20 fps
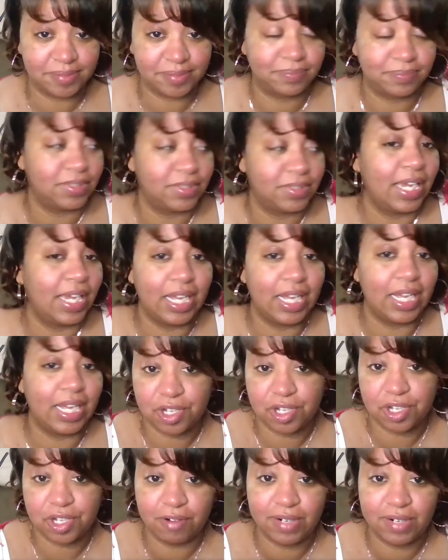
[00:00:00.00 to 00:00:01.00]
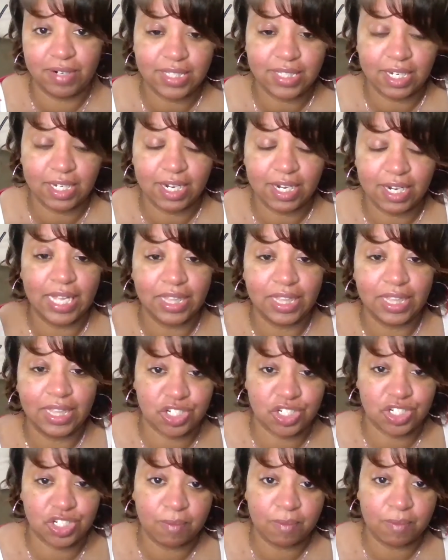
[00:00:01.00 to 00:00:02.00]
I got the car right there. I got the
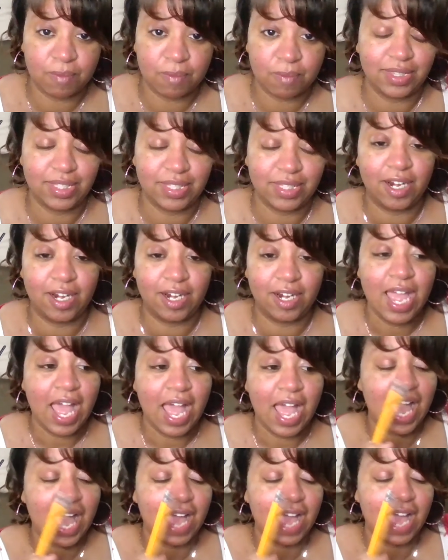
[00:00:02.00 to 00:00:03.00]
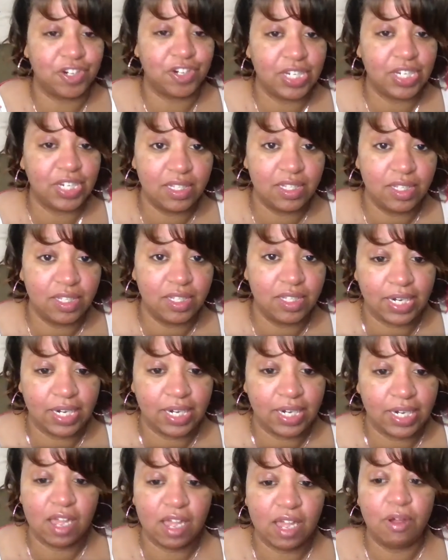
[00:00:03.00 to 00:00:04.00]
job right there. I have your healing right
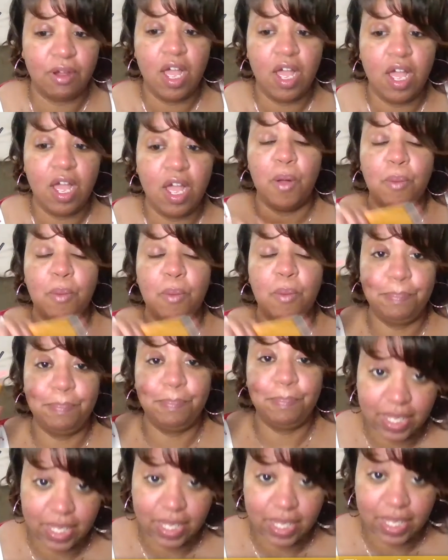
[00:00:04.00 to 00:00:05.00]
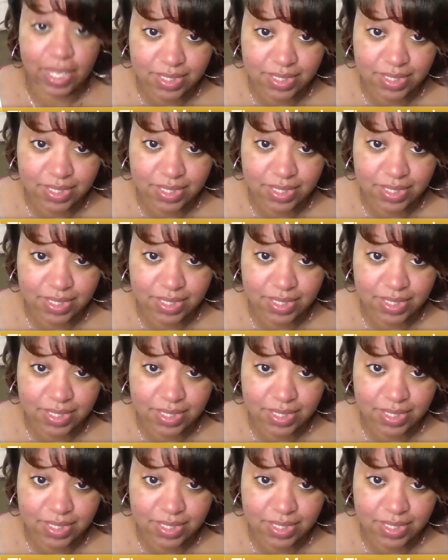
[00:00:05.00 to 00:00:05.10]
now but